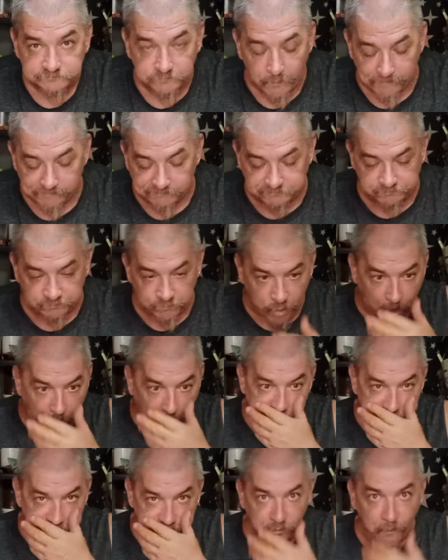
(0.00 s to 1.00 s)
Mm.
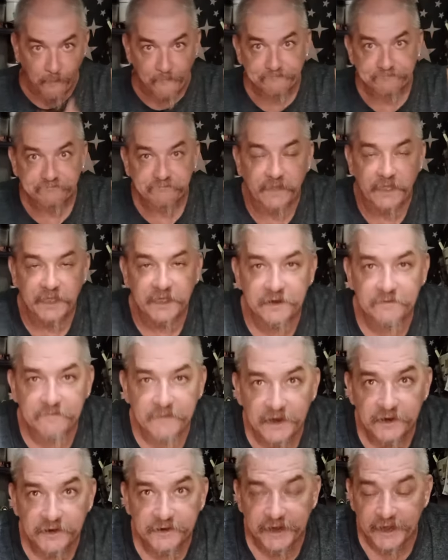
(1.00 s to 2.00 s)
In
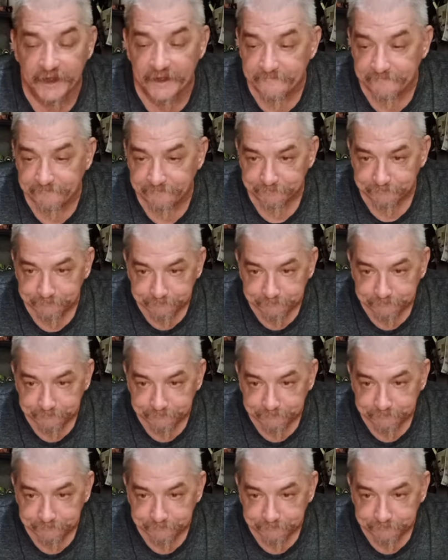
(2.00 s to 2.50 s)
America,